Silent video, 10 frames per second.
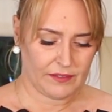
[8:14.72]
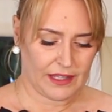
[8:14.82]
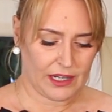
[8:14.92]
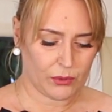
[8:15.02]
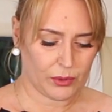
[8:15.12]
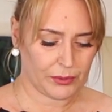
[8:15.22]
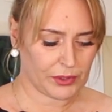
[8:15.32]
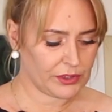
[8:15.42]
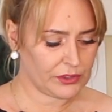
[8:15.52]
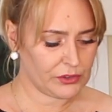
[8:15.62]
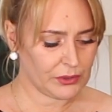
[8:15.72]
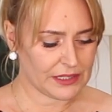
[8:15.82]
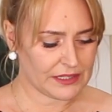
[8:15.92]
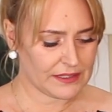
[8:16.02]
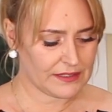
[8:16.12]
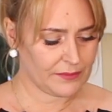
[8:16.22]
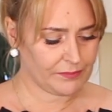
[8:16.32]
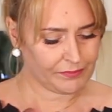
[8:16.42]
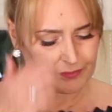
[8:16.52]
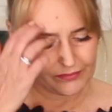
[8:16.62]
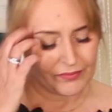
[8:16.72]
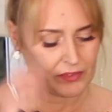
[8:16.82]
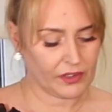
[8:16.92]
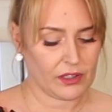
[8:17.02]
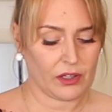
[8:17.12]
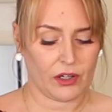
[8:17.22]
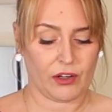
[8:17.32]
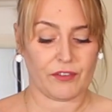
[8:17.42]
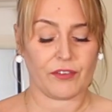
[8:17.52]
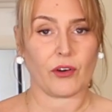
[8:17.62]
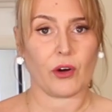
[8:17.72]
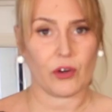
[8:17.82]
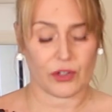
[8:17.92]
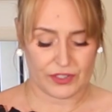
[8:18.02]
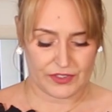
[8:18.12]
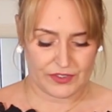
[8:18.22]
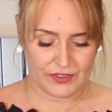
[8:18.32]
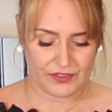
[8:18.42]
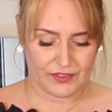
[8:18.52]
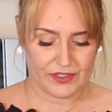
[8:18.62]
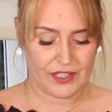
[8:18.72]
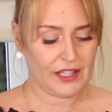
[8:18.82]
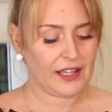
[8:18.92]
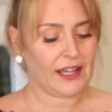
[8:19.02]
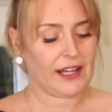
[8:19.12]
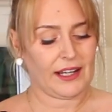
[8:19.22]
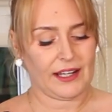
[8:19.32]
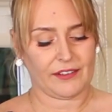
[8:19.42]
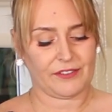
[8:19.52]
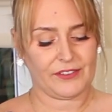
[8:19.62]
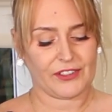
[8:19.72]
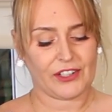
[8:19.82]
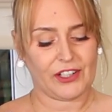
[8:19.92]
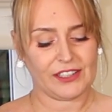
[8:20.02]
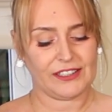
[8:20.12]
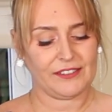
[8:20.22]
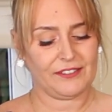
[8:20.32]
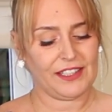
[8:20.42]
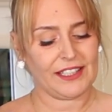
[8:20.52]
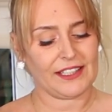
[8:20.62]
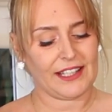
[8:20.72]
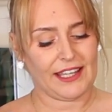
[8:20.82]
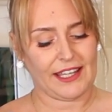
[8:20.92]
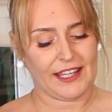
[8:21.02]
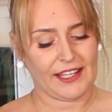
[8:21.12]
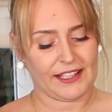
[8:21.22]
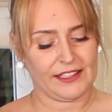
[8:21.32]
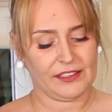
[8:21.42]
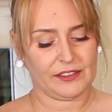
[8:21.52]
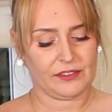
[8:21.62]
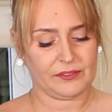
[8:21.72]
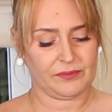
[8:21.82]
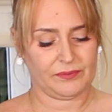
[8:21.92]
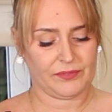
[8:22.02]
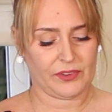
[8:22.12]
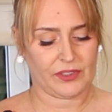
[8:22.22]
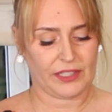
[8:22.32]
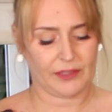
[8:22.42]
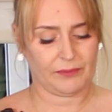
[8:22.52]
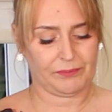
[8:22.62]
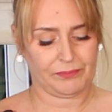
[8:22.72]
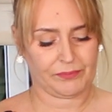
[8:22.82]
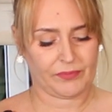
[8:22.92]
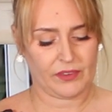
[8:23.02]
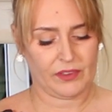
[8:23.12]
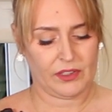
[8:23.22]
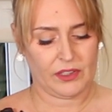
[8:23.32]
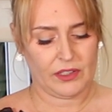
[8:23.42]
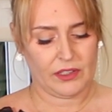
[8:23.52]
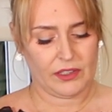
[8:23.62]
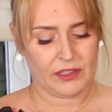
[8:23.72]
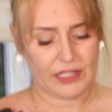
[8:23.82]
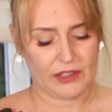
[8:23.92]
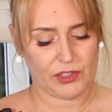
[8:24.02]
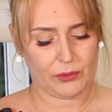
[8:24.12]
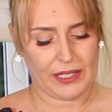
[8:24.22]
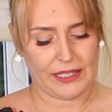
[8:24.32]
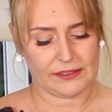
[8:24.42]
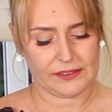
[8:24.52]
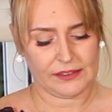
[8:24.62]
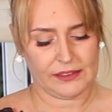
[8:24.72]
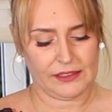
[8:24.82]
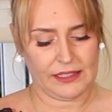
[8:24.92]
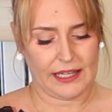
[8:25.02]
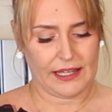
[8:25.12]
Now what we're gonna do is, of course, I forgot the vegan egg. Okay. Now you add the